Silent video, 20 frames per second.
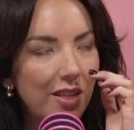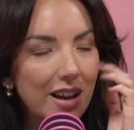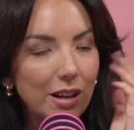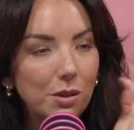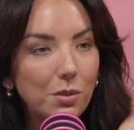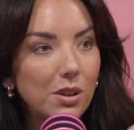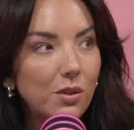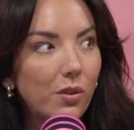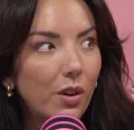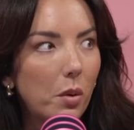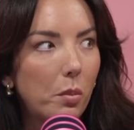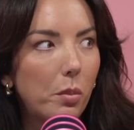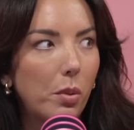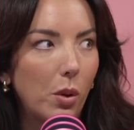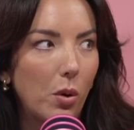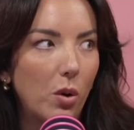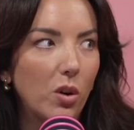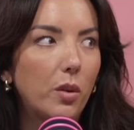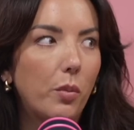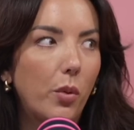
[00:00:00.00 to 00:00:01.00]
this was for a
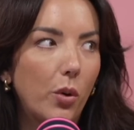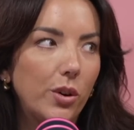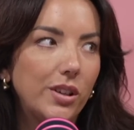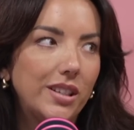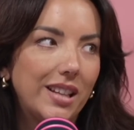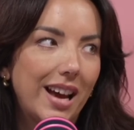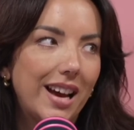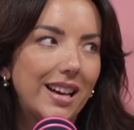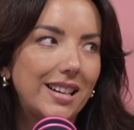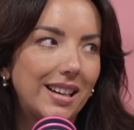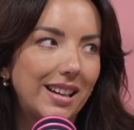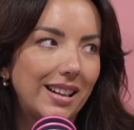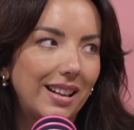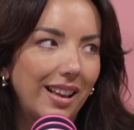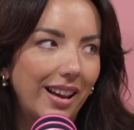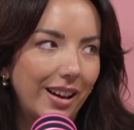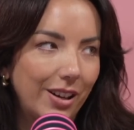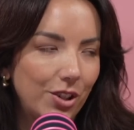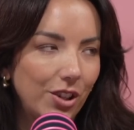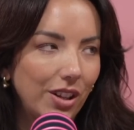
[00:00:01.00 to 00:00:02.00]
blog post that I did
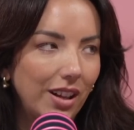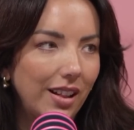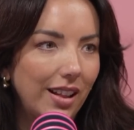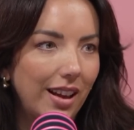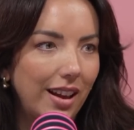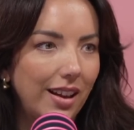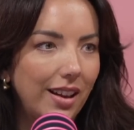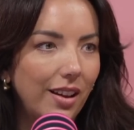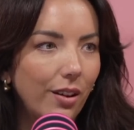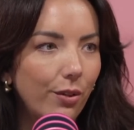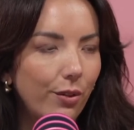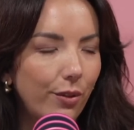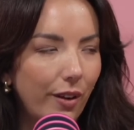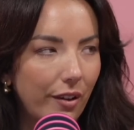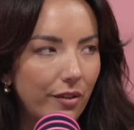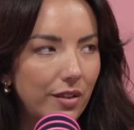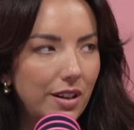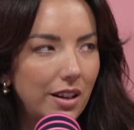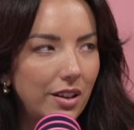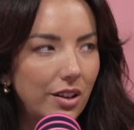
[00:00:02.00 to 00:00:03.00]
literally like
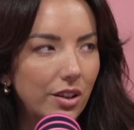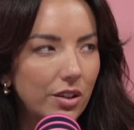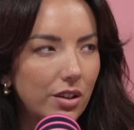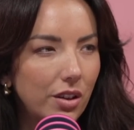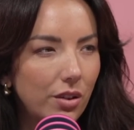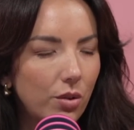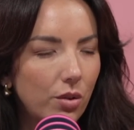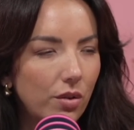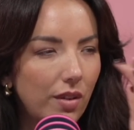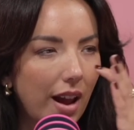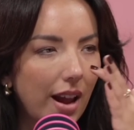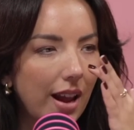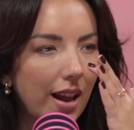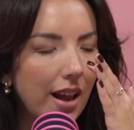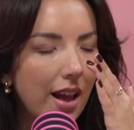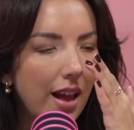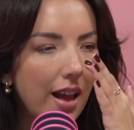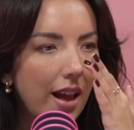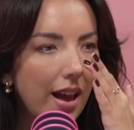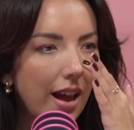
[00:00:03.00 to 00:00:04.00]
15 years ago,
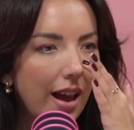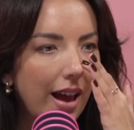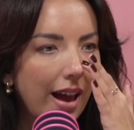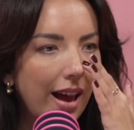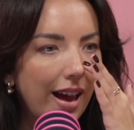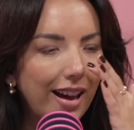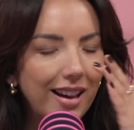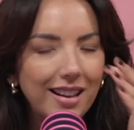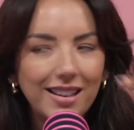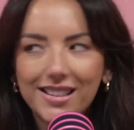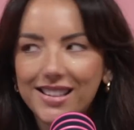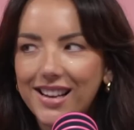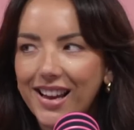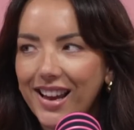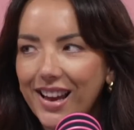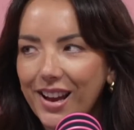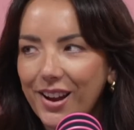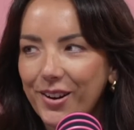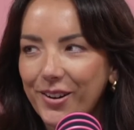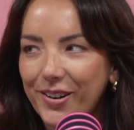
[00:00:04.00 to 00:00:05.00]
right? And
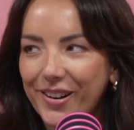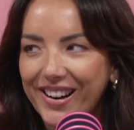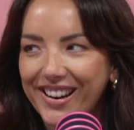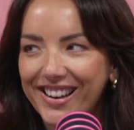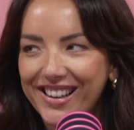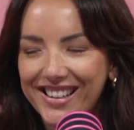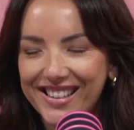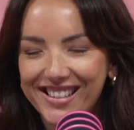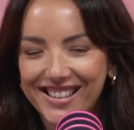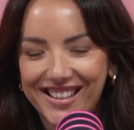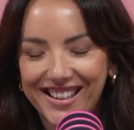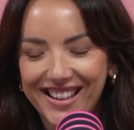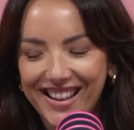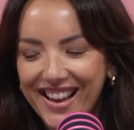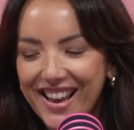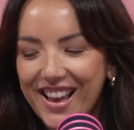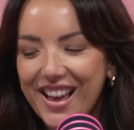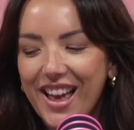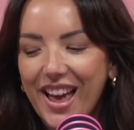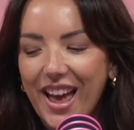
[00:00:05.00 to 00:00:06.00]

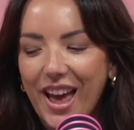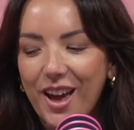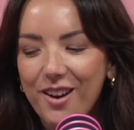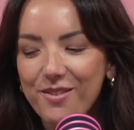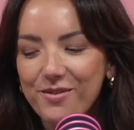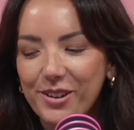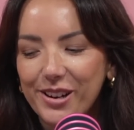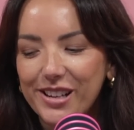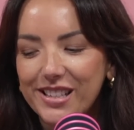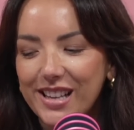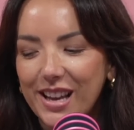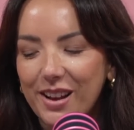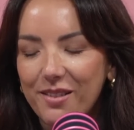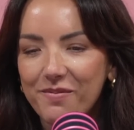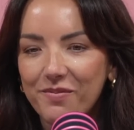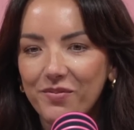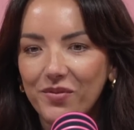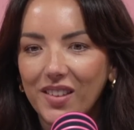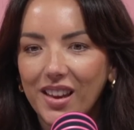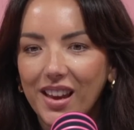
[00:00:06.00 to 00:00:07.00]
it was
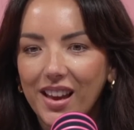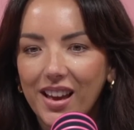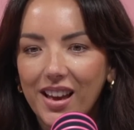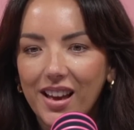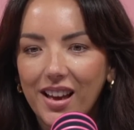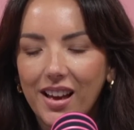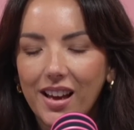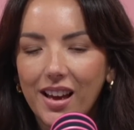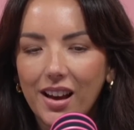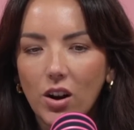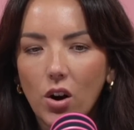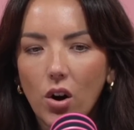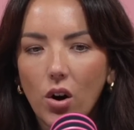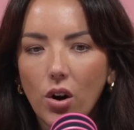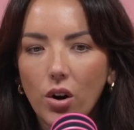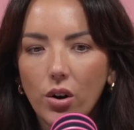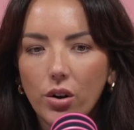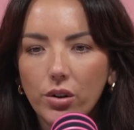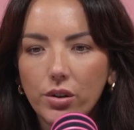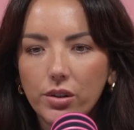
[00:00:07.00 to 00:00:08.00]

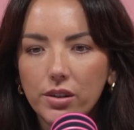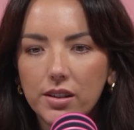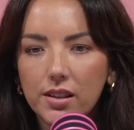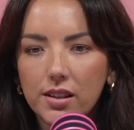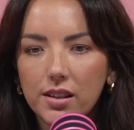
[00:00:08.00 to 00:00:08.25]
called